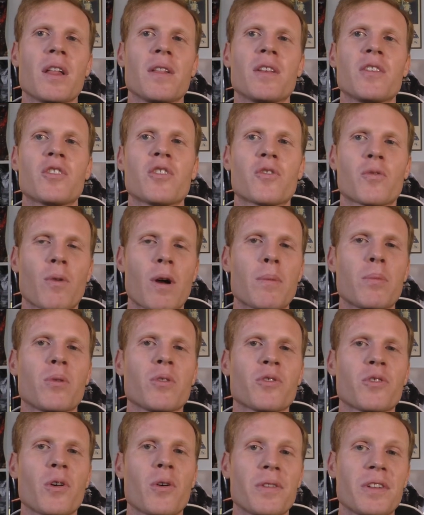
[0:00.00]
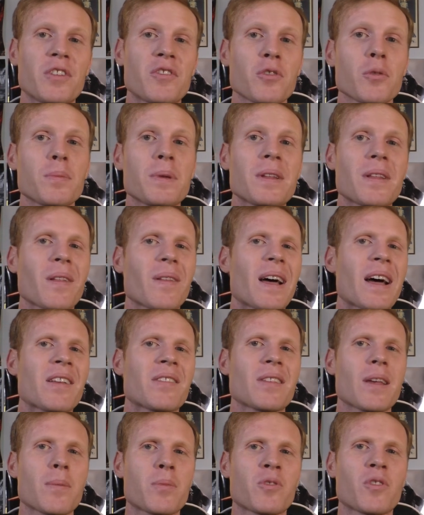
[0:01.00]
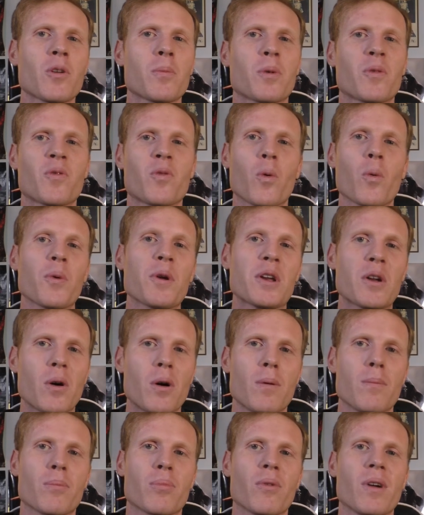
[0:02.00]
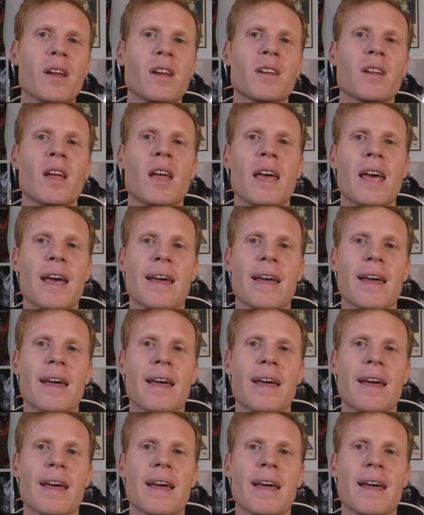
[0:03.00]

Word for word: This is Rebel Assault, and this will be the last episode before we go on break,